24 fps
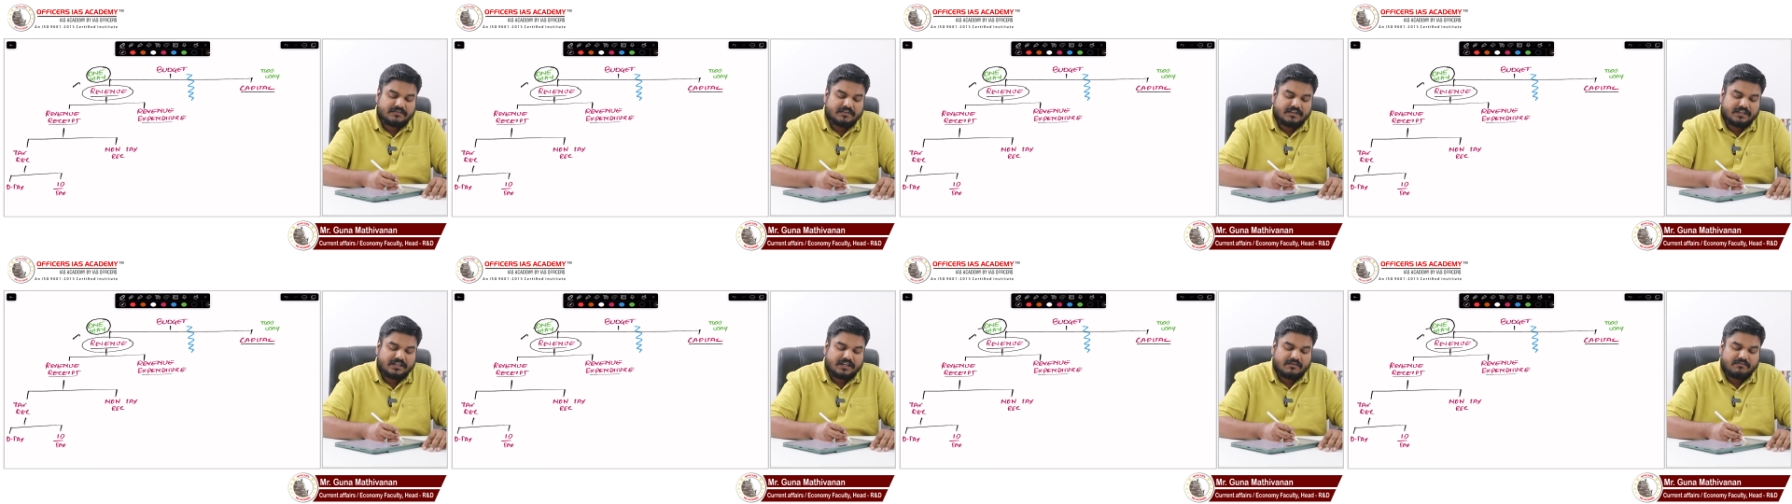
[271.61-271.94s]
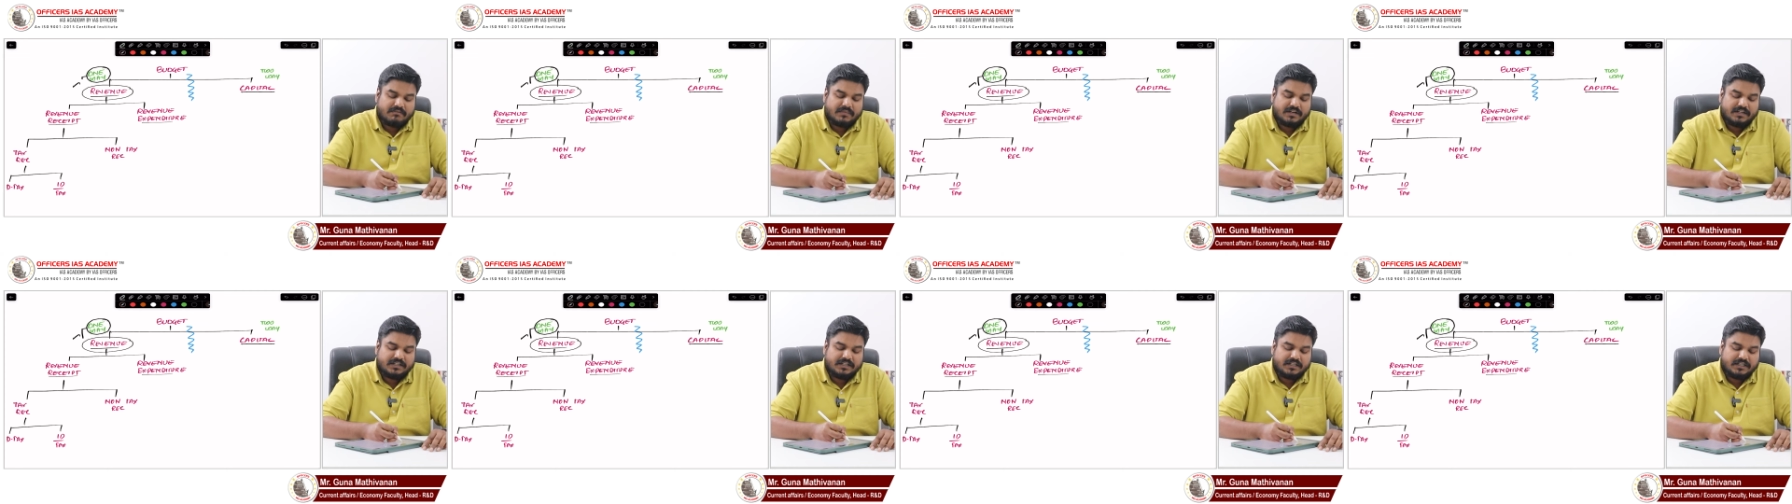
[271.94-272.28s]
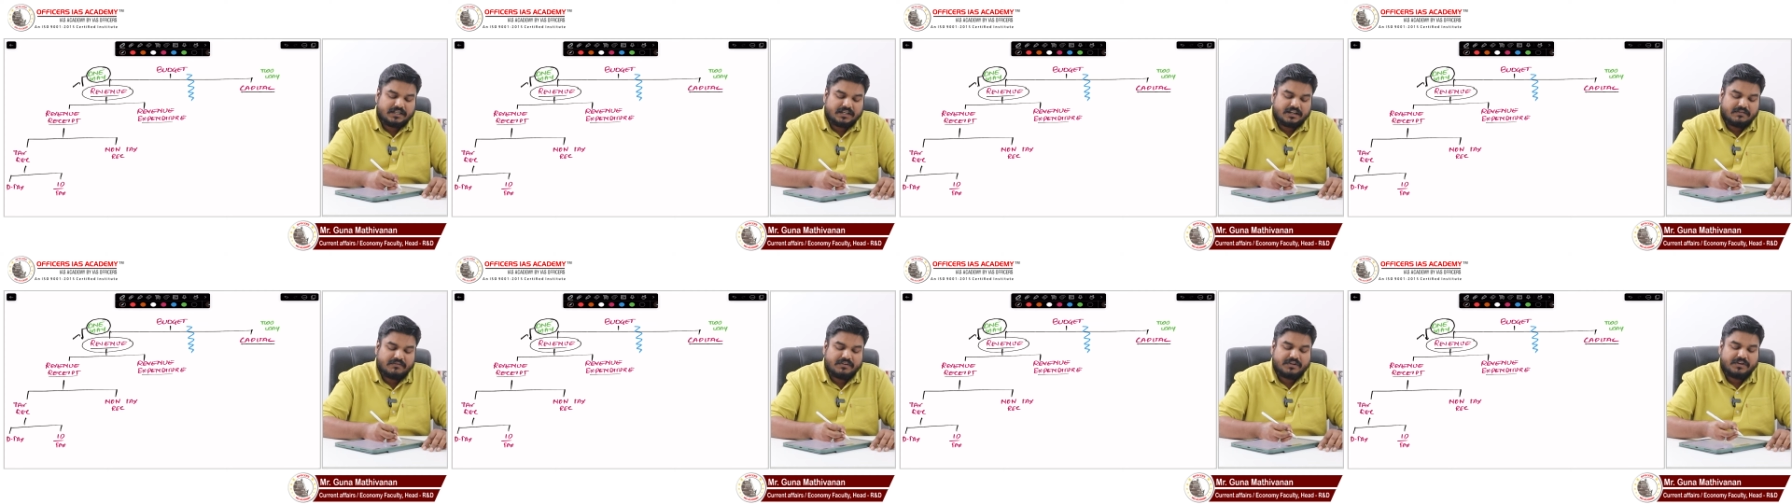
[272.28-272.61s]
will come under
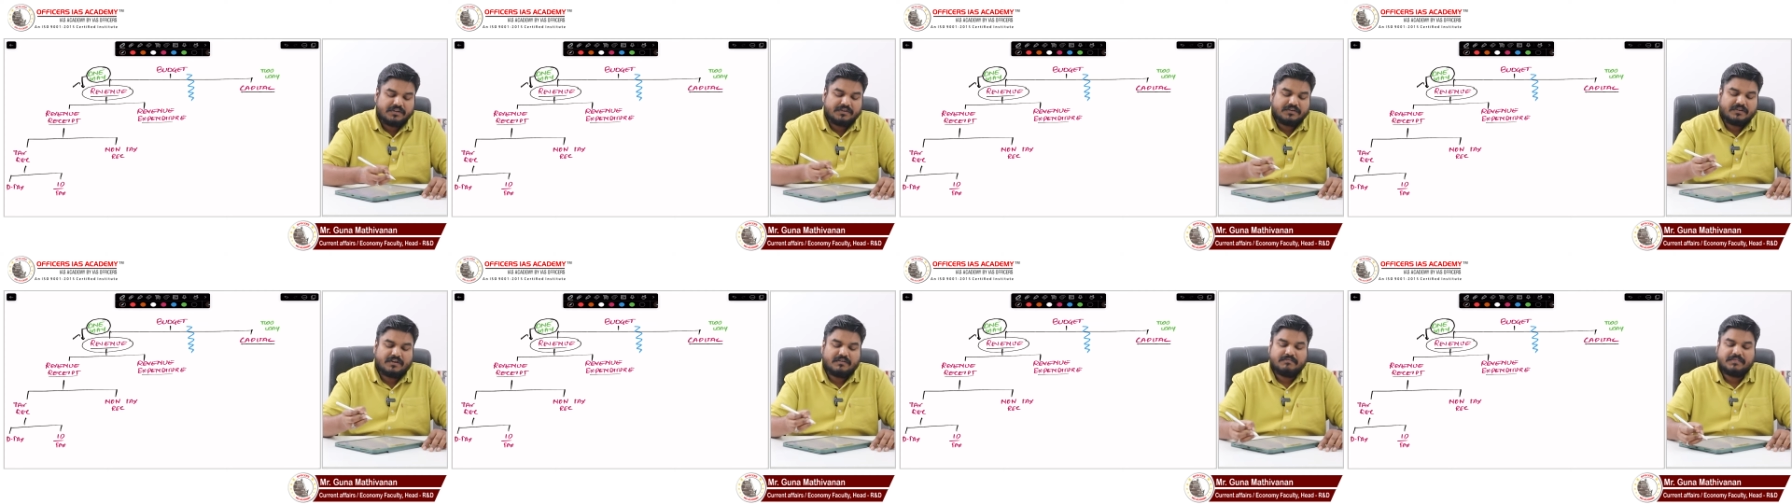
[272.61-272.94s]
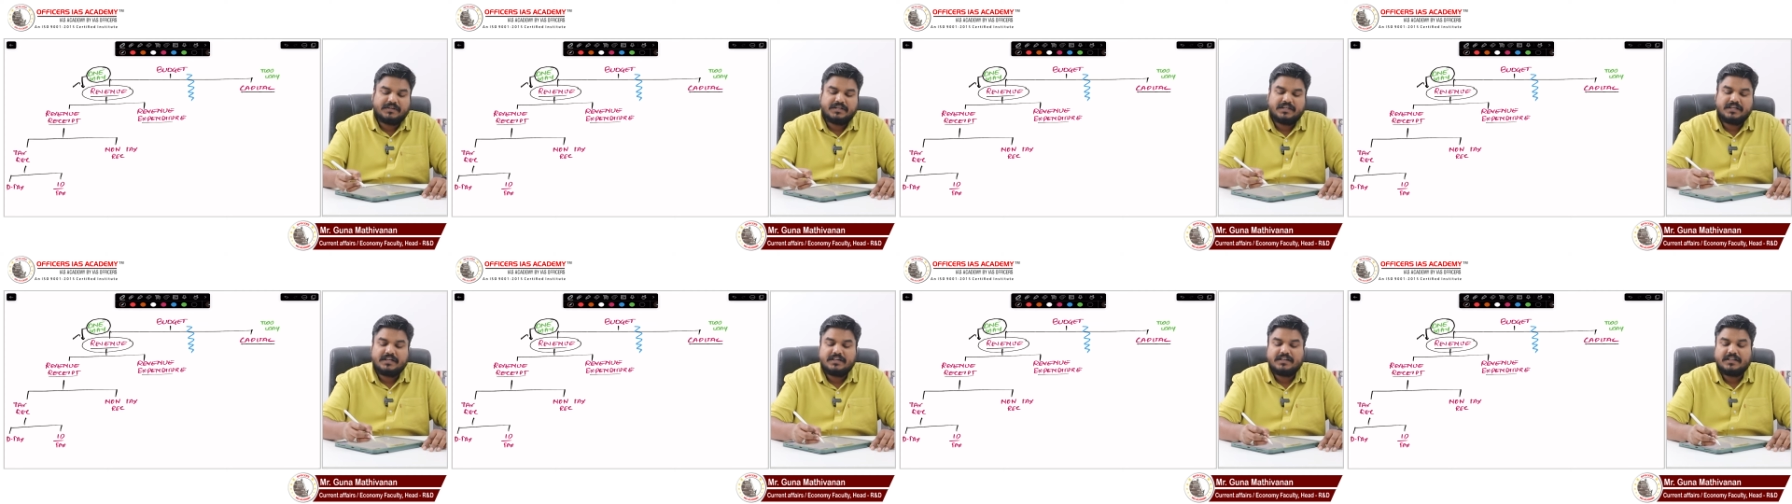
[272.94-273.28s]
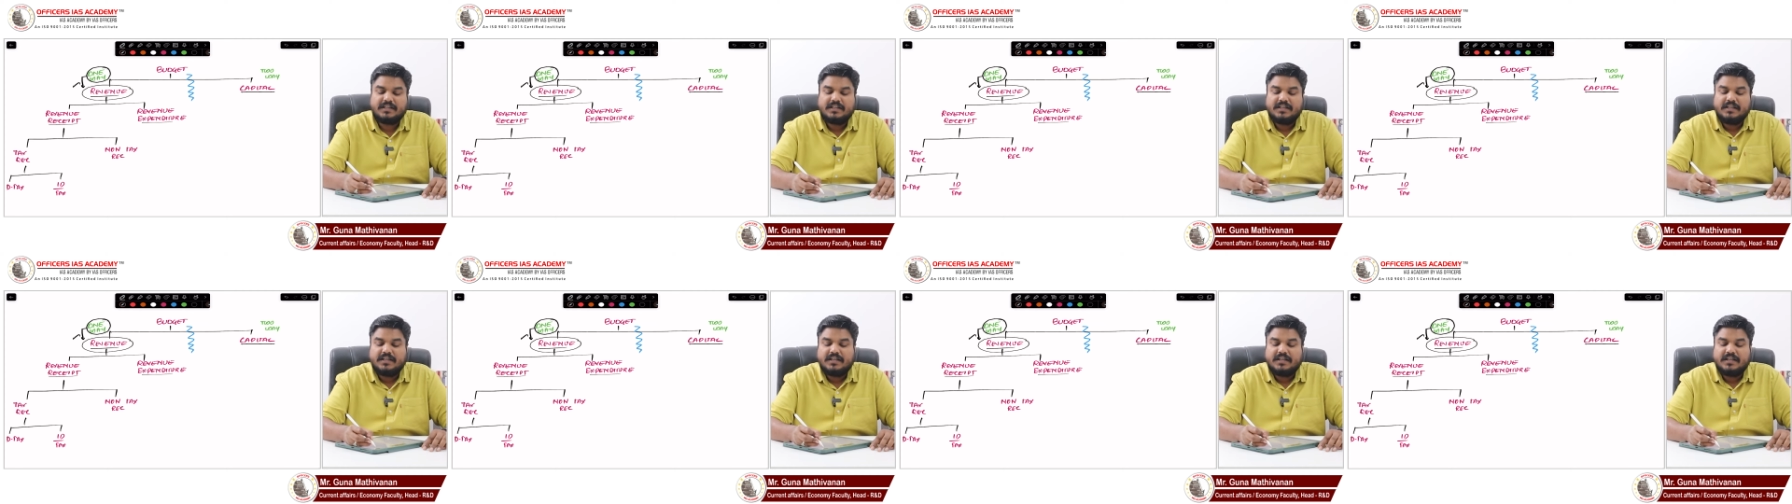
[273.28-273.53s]
revenue component